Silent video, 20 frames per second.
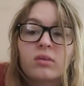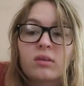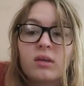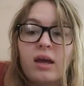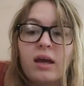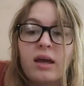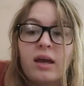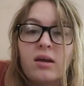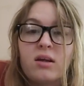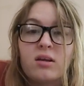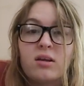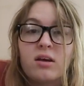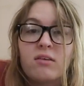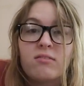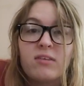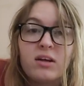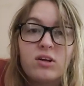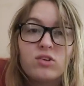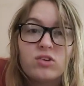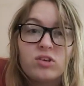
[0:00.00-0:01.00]
And
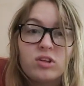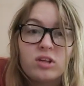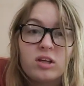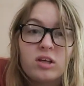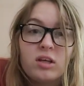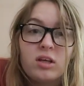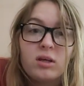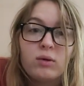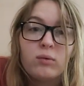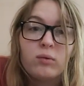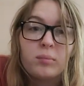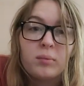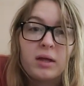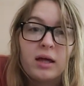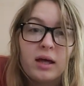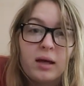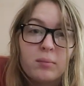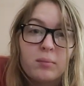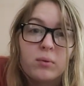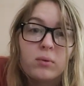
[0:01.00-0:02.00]
eventually, you will
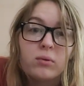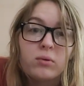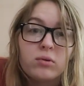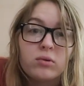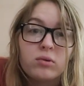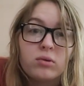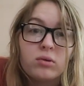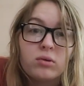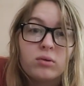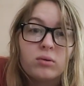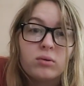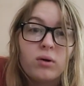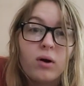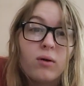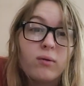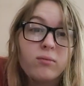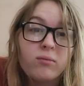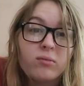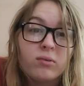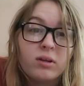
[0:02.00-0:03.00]
be able to
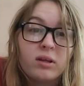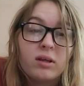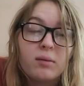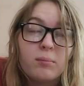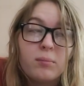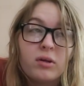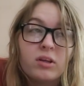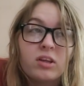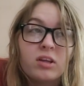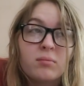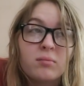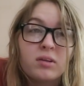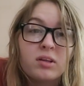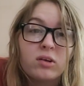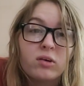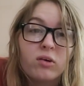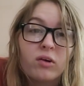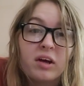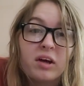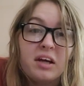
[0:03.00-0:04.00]
hopefully put them in the
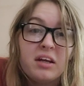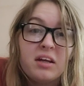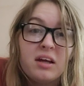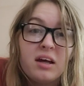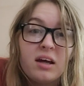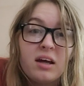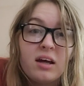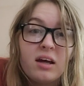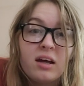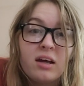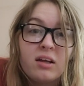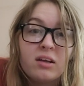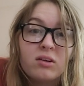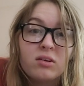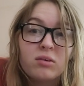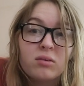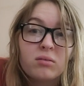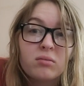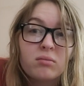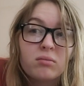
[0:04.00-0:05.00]
crate and
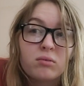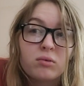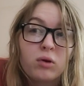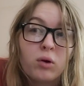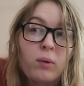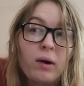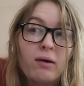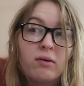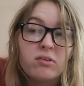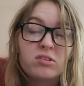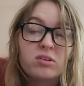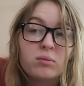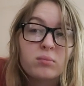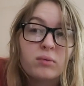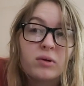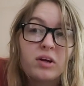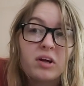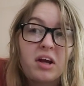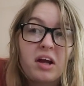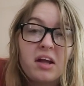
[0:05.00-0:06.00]
go out
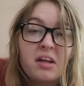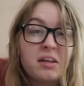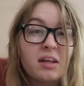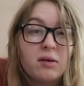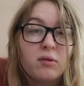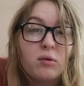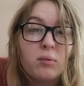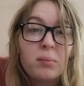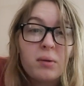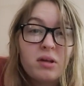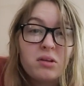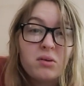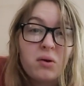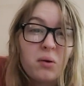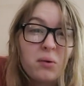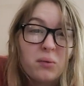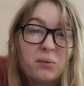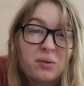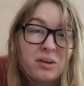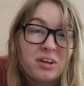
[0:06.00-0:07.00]
somewhere and they will be
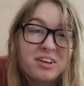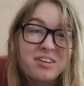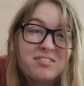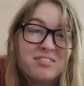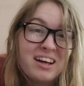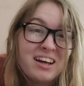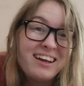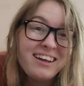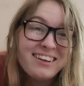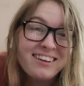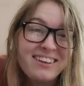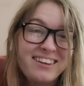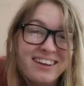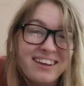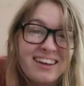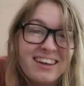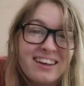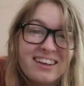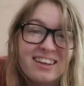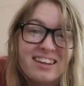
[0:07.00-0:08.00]
totally fine,
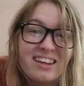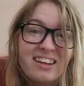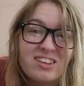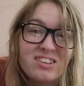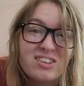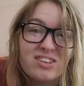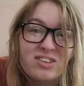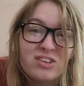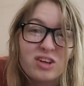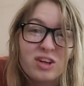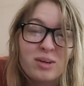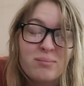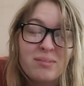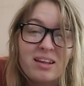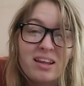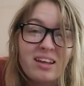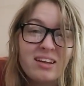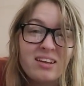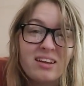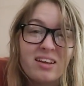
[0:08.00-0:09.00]
and it's just going to be
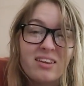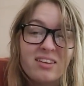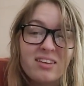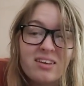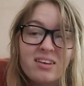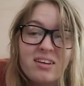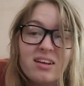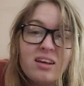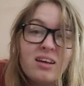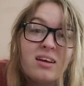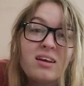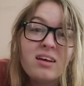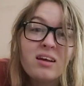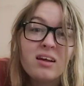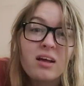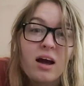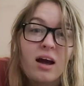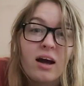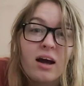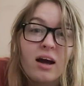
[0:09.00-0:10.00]
like nothing.
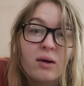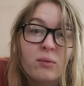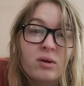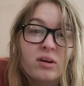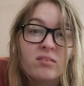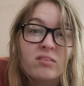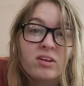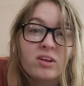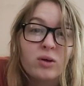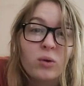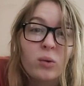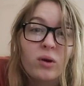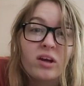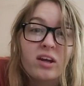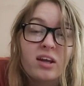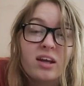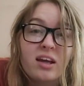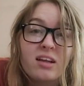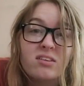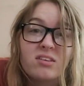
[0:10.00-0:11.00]
Whenever they're going
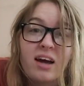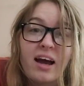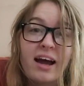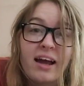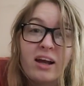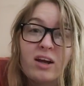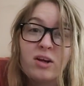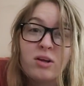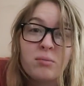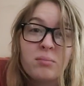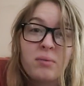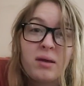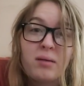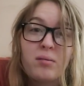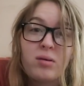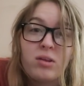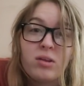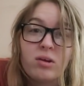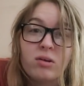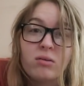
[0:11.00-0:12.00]
to get tired,
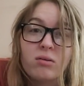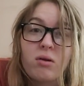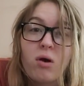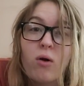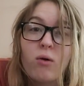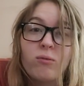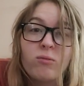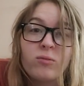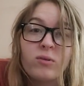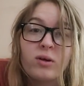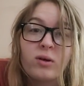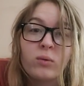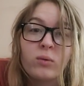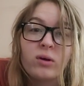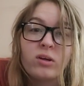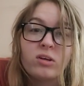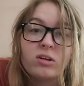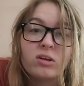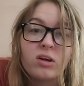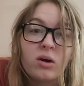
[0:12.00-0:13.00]
maybe they're hopefully
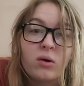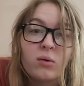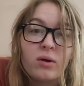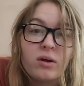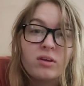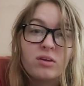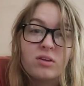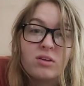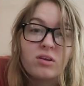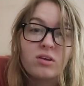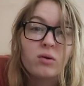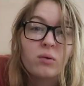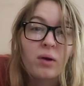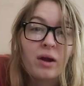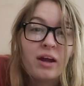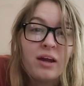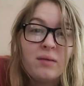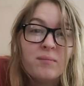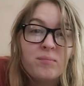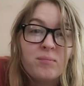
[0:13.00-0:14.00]
going to go into the
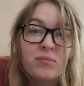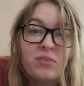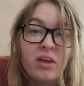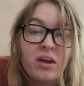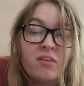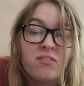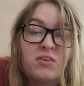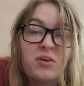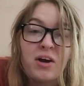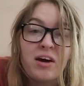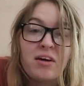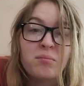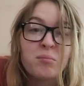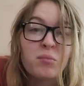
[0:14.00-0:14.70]
crate. If you have